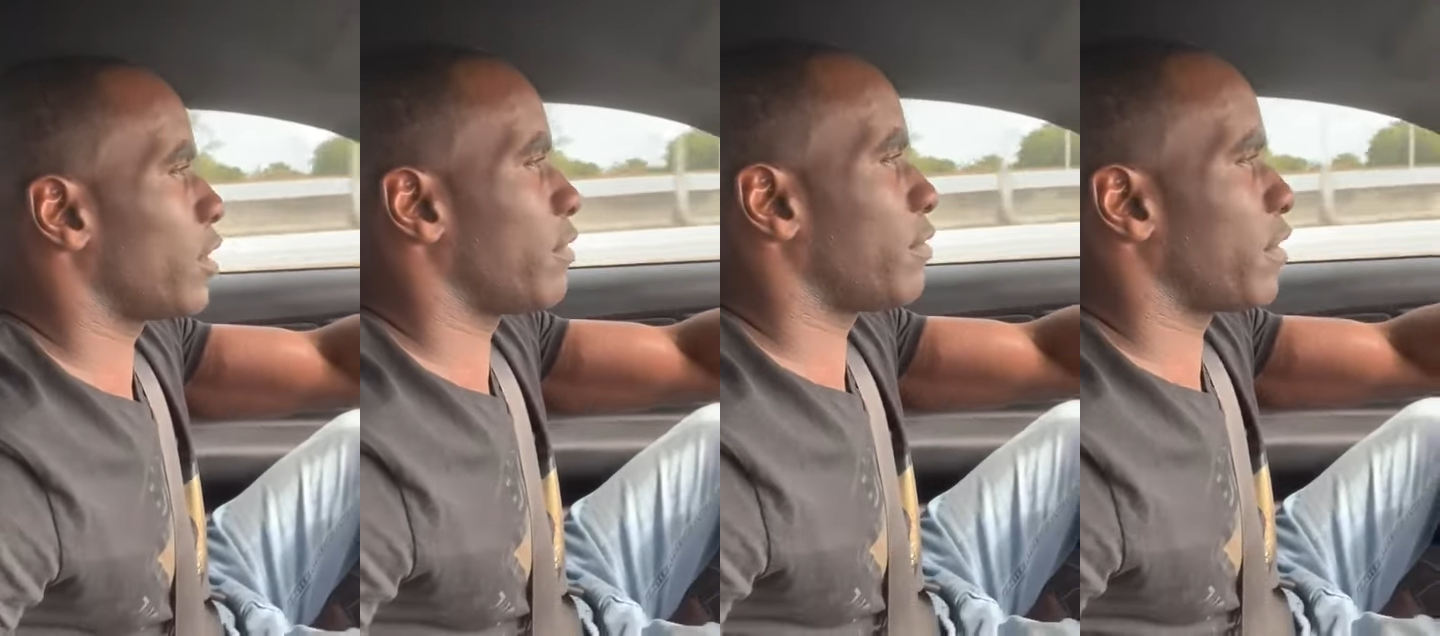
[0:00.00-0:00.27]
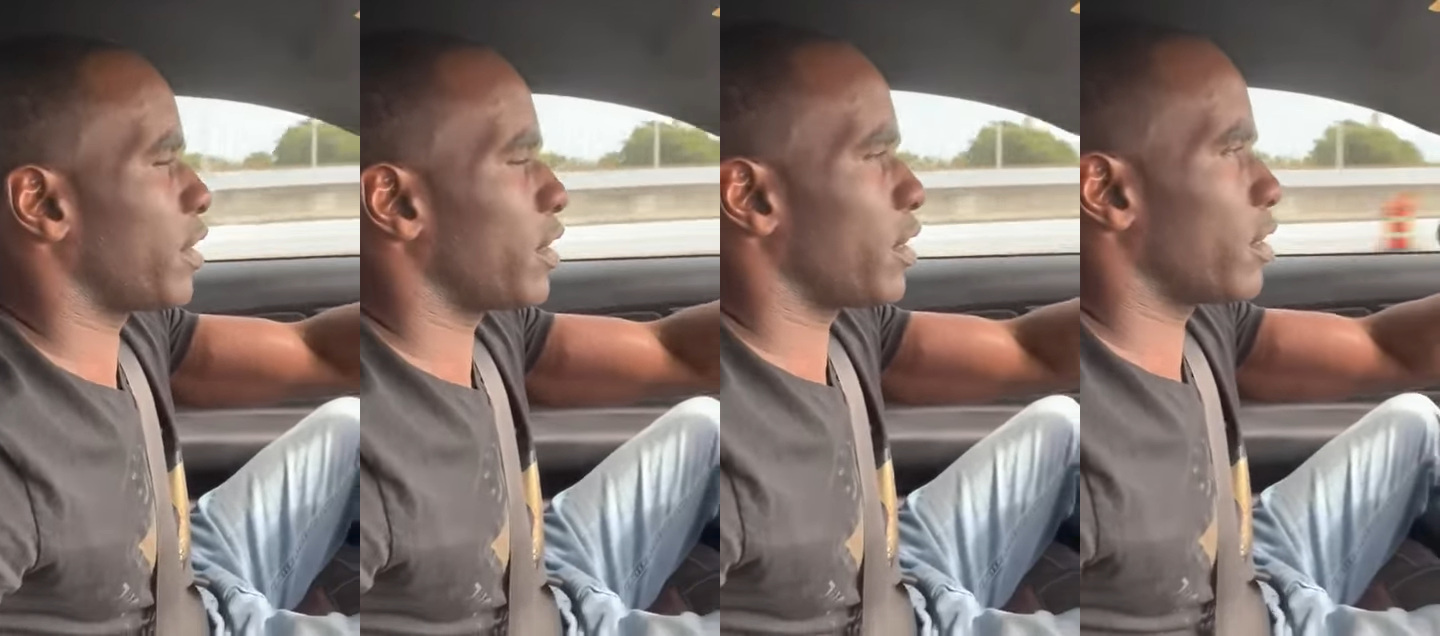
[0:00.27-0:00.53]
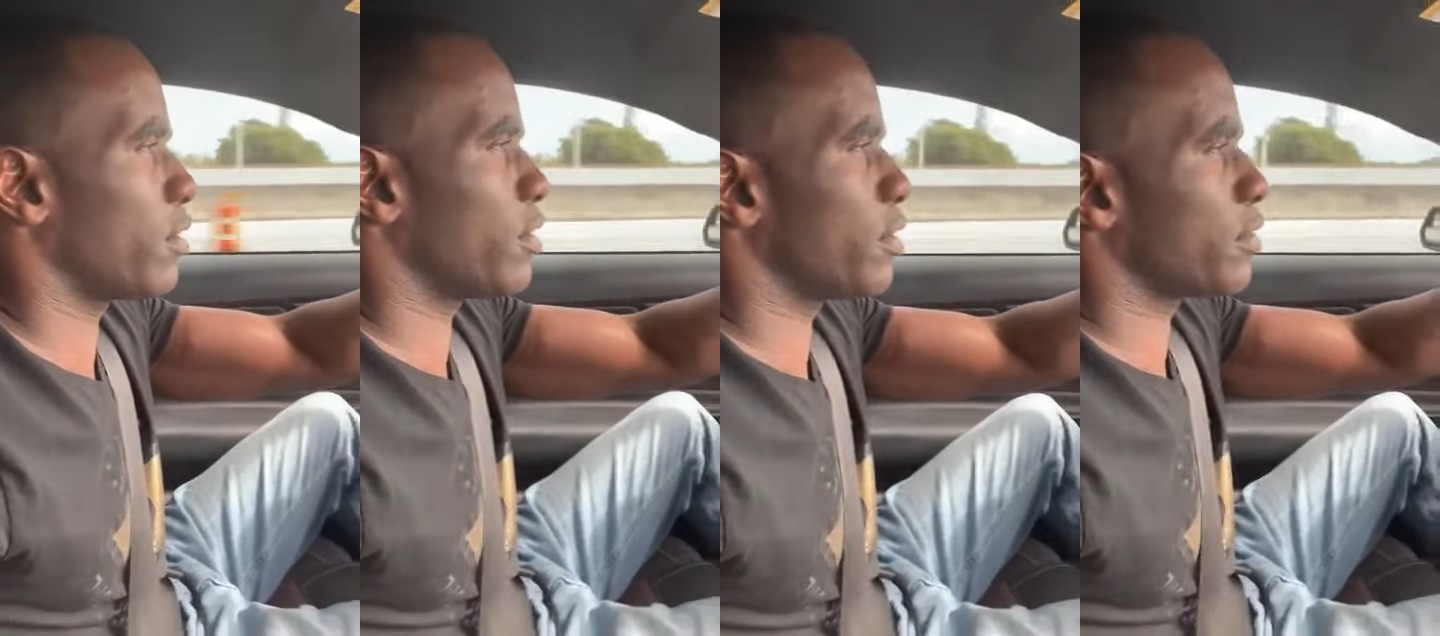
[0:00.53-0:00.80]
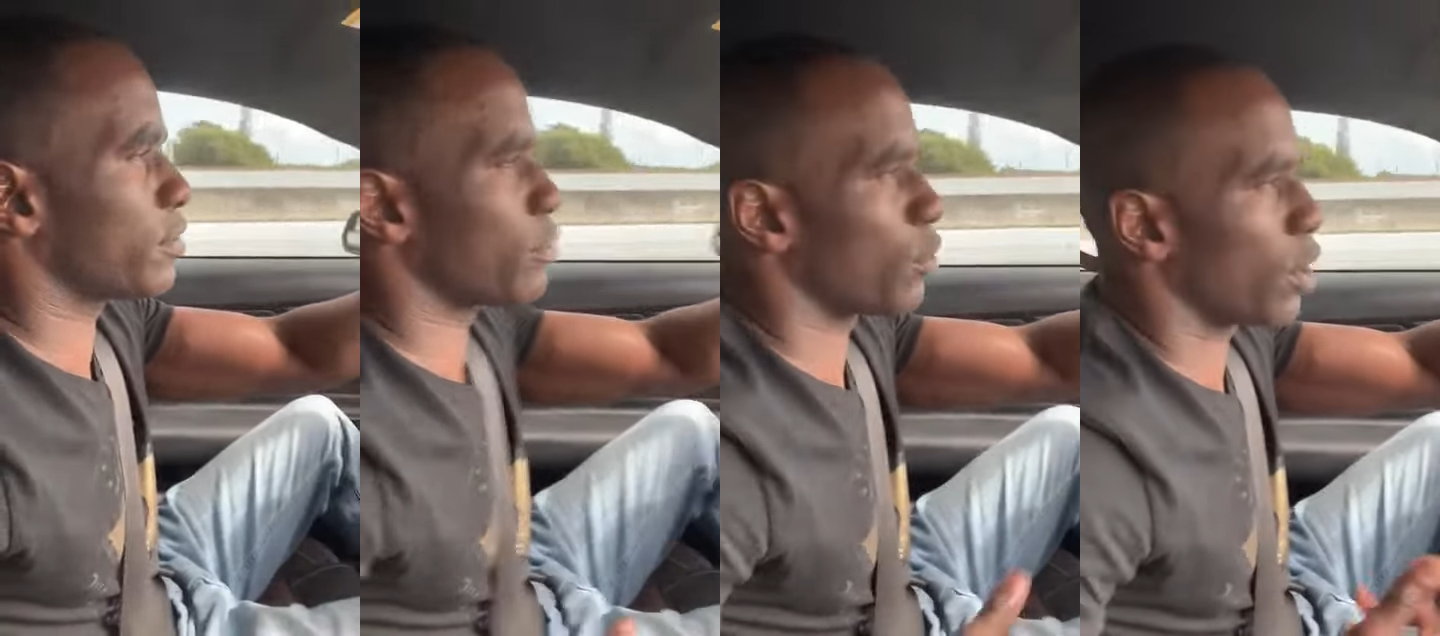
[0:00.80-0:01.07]
this video
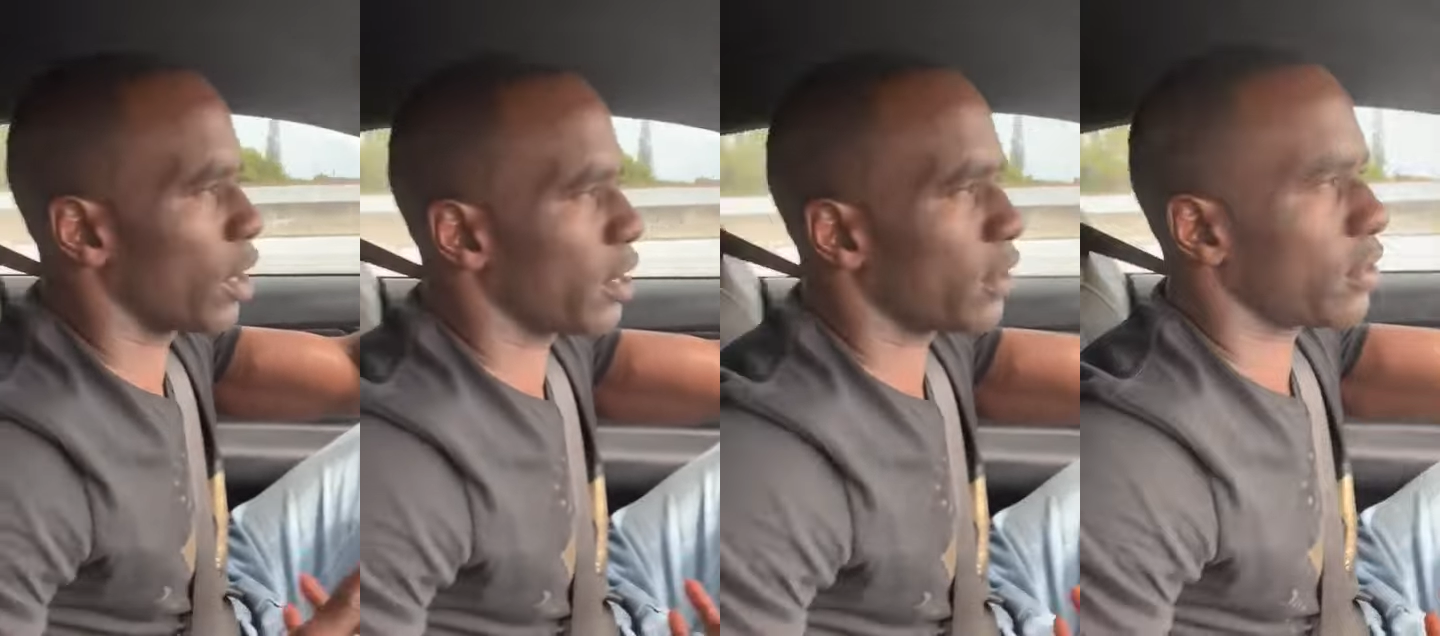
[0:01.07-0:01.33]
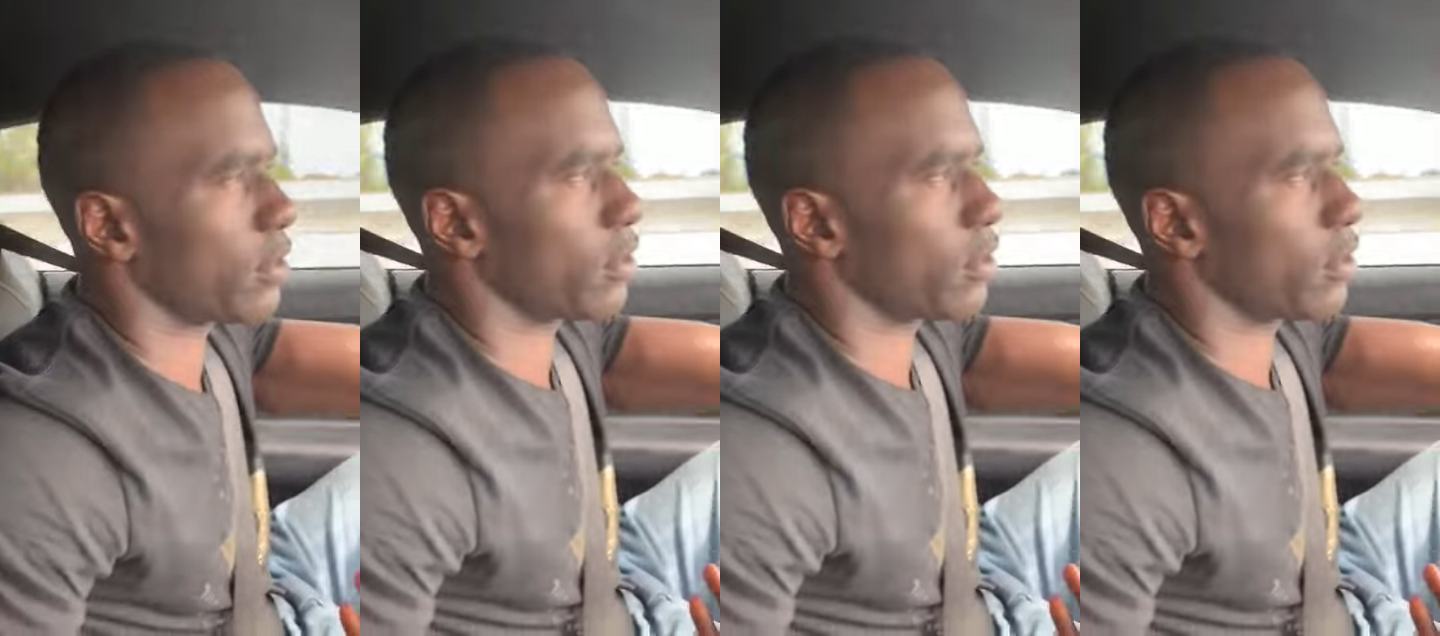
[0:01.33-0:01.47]
is one,